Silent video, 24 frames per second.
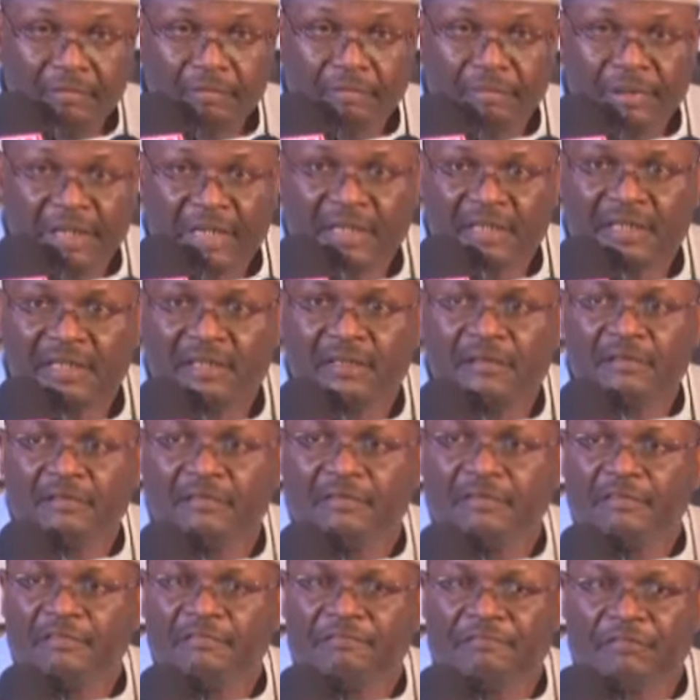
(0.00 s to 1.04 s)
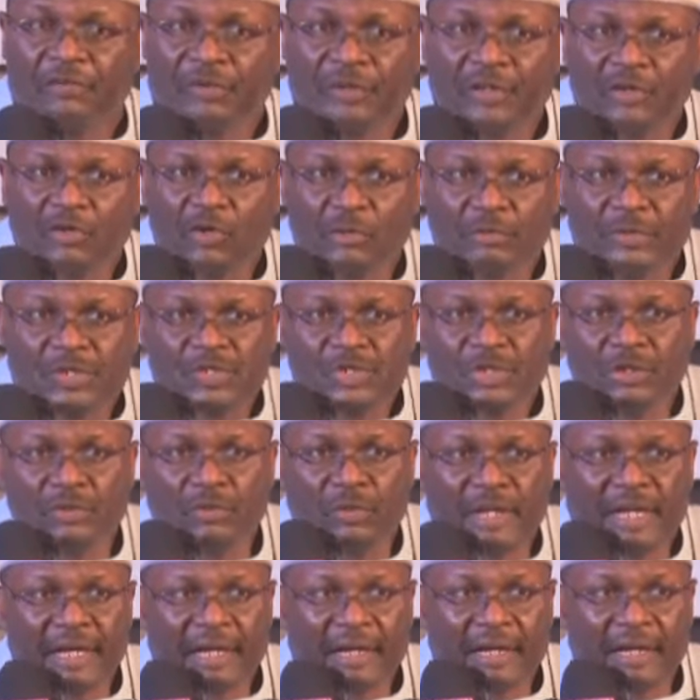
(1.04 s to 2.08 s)
But for the Commission,
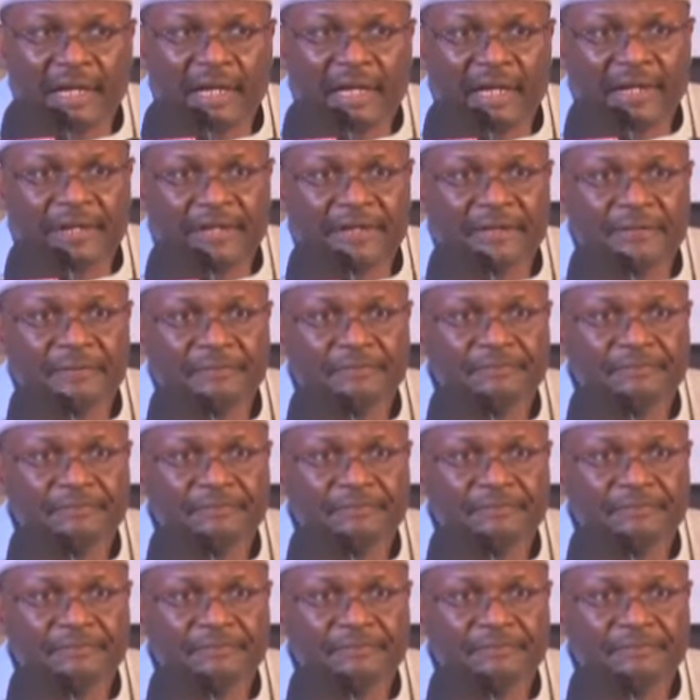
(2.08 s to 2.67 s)
we are glad